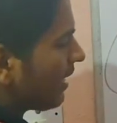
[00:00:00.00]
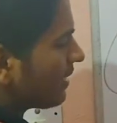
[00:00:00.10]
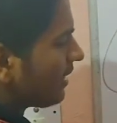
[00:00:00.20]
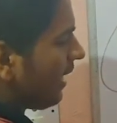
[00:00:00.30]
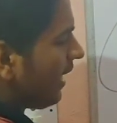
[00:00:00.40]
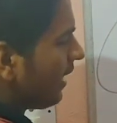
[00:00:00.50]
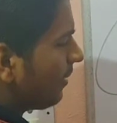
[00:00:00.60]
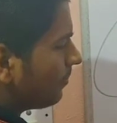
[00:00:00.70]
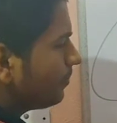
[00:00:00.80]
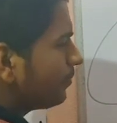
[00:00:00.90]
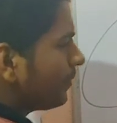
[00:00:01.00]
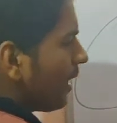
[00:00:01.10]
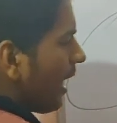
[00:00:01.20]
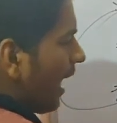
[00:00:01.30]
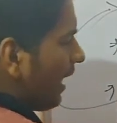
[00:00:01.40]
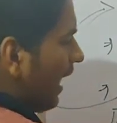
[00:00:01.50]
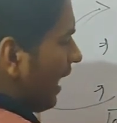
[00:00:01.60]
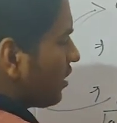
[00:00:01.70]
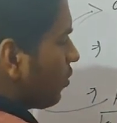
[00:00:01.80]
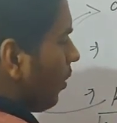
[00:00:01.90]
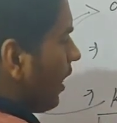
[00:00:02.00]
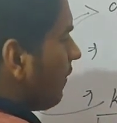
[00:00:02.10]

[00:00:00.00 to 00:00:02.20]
a, and x square will be